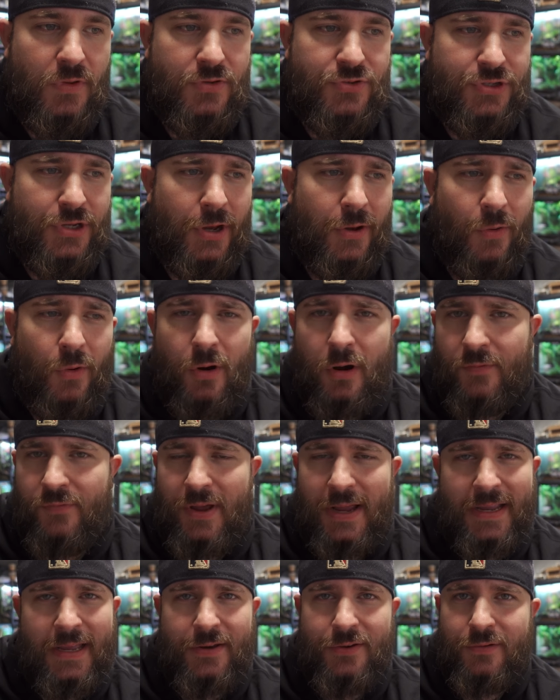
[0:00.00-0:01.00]
so, or if
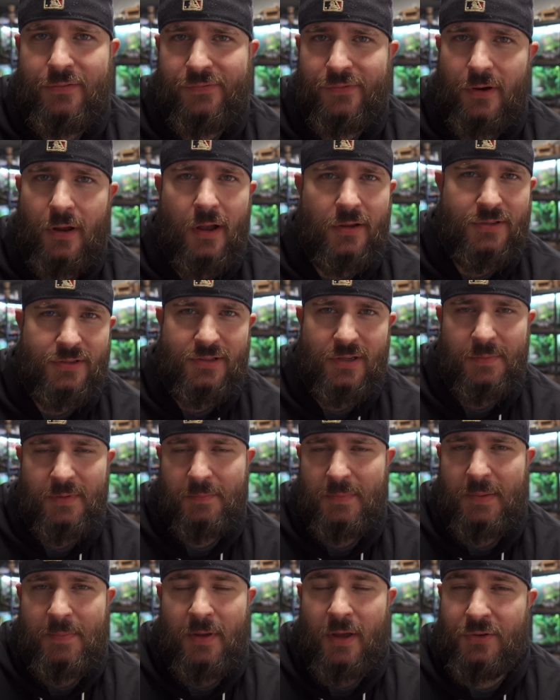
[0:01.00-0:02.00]
I get new frogs or
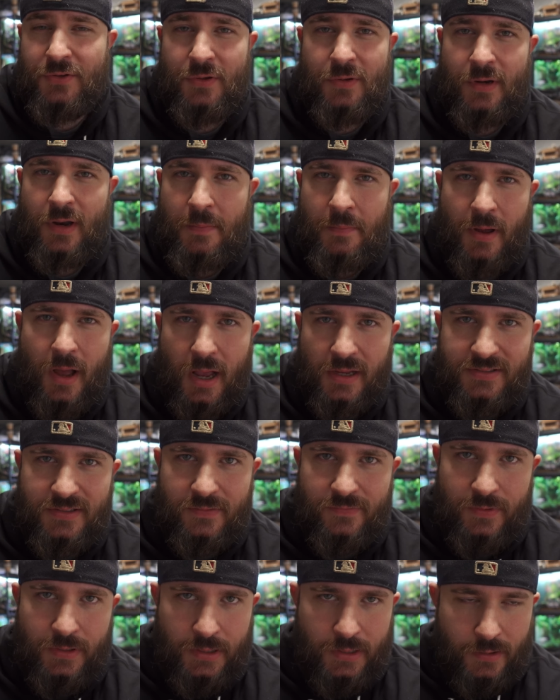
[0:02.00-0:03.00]
something, maybe I'll do an
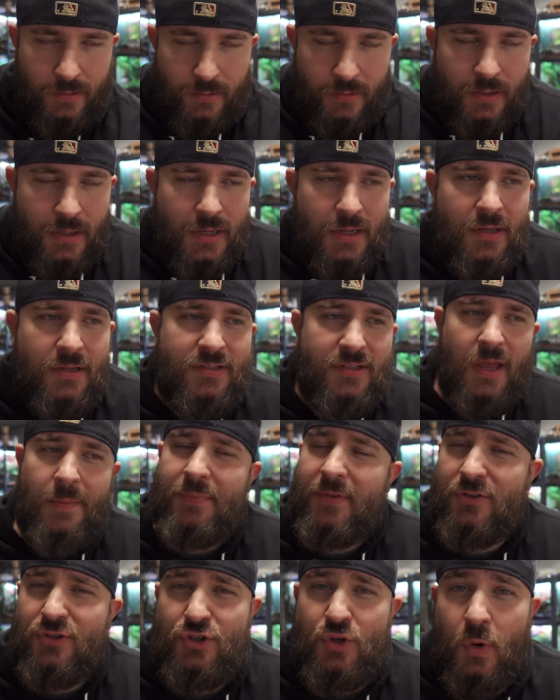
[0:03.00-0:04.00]
unboxing video.
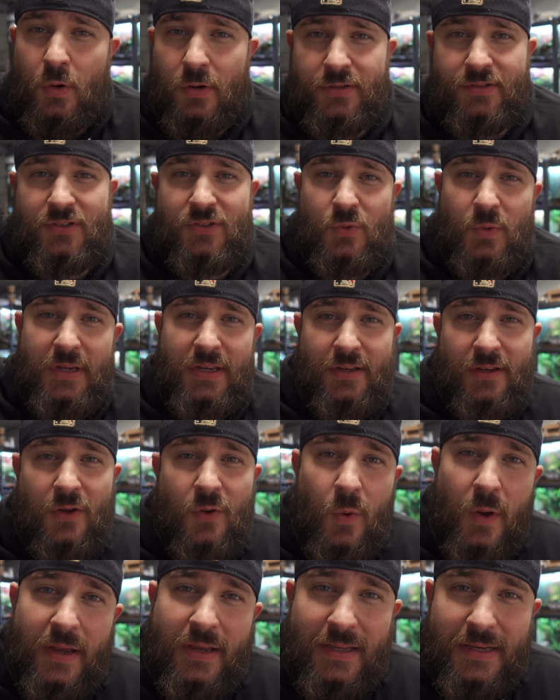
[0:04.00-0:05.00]
Something short, and sweet, and
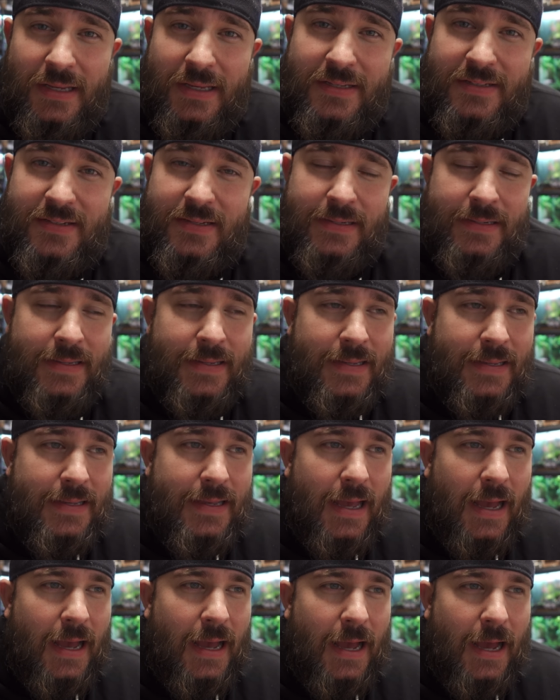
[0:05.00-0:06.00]
quick, and easy.
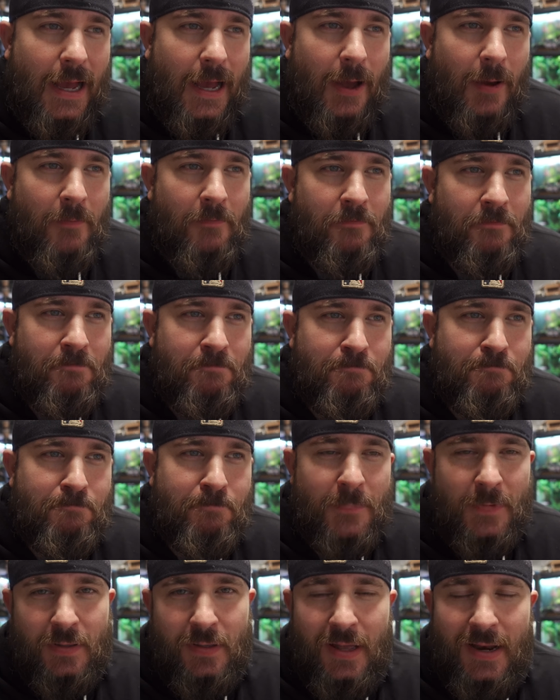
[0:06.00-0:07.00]
Um,
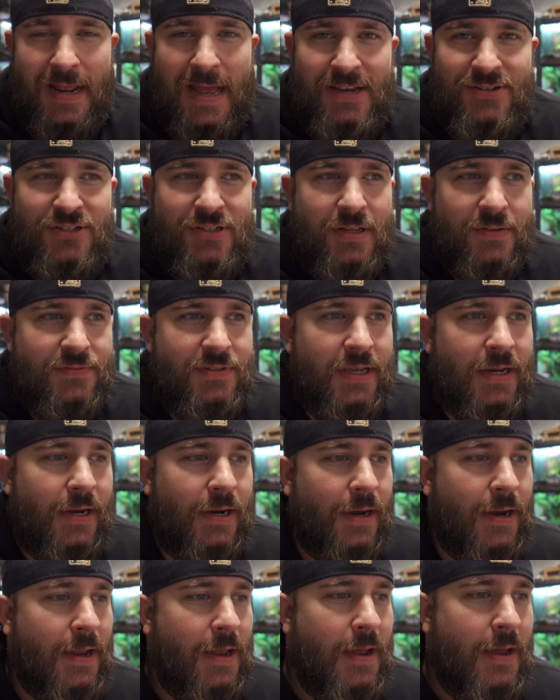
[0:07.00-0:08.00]
a lot of adjectives
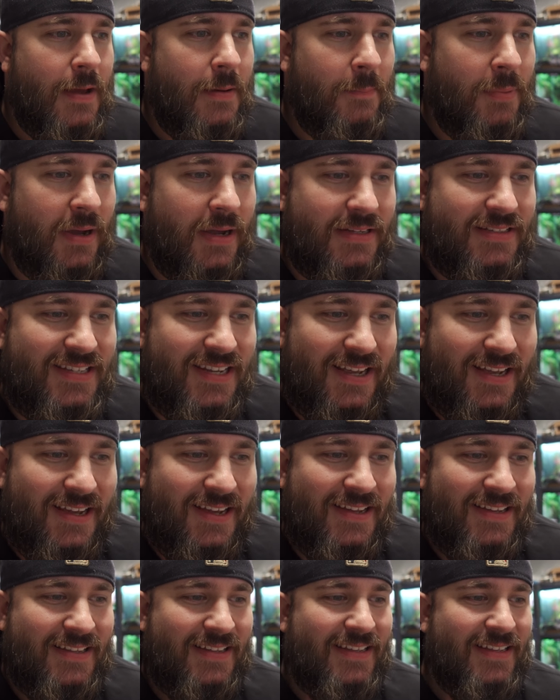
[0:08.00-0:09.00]
there. But,
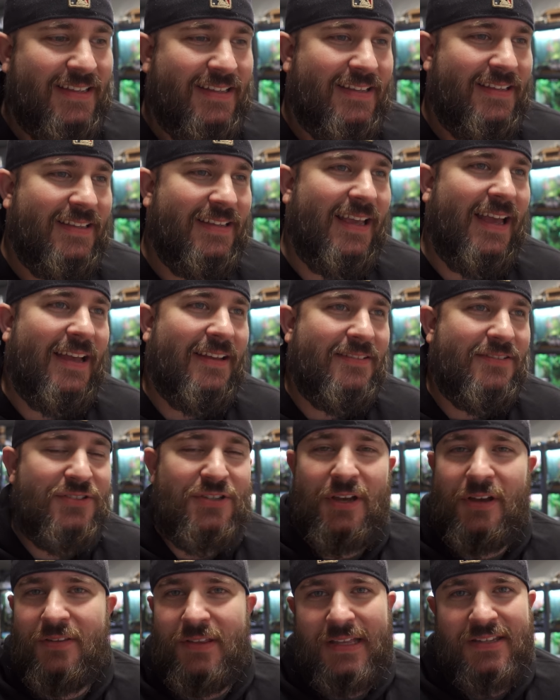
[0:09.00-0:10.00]
uh, yeah,
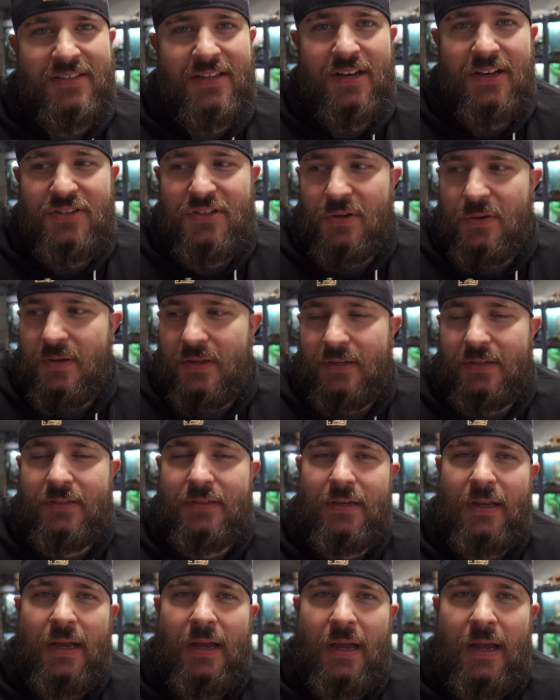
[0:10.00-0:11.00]
so that's going to do it.
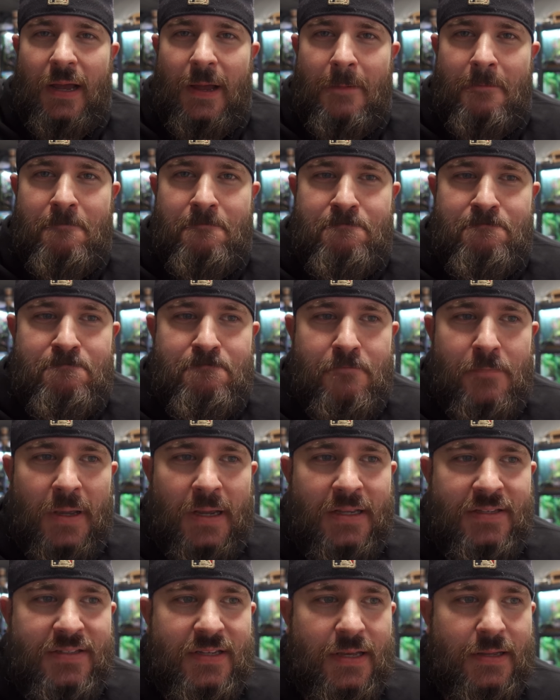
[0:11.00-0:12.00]
Um, like
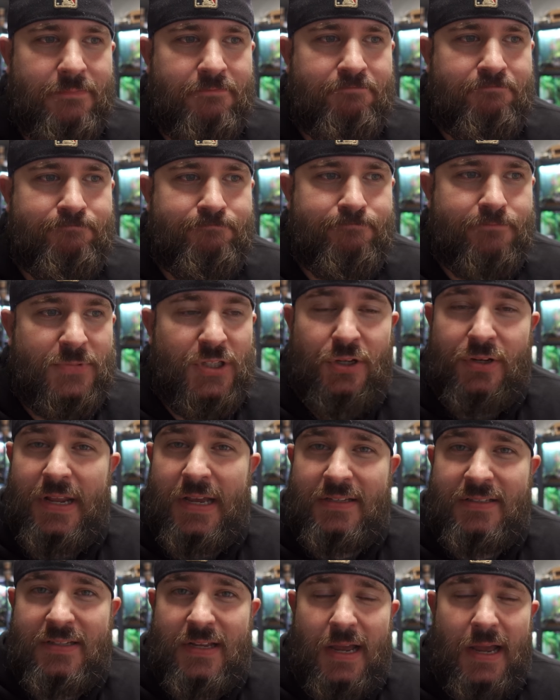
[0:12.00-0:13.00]
I said, till
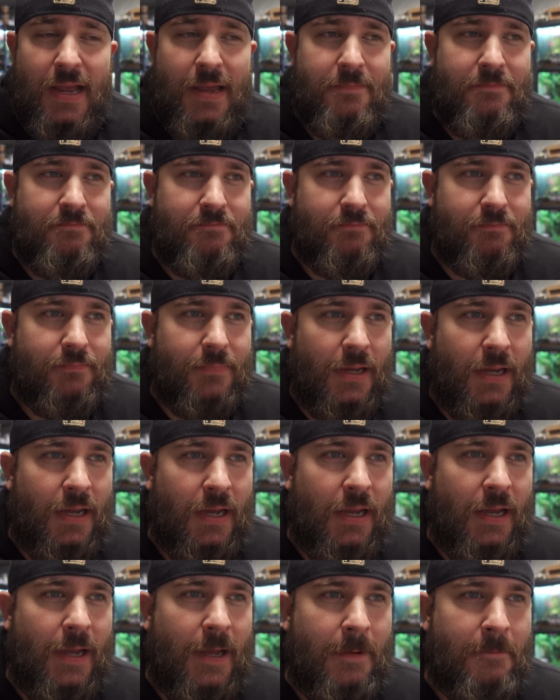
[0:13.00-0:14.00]
next time,
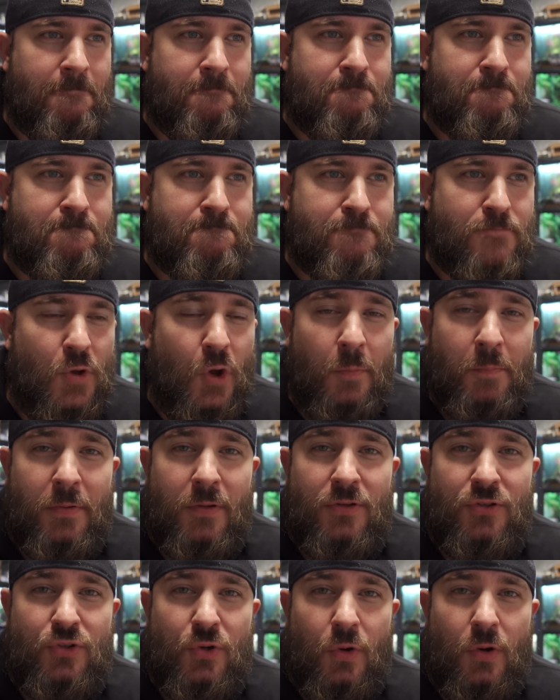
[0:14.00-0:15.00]
um, hope you
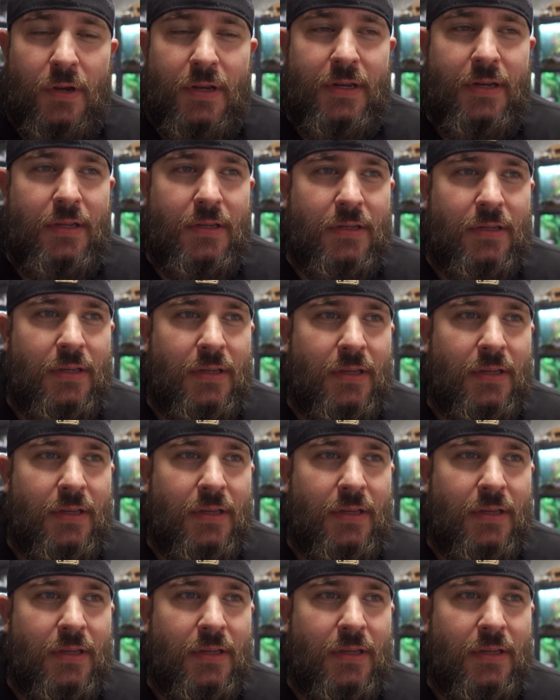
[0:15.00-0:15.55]
enjoyed.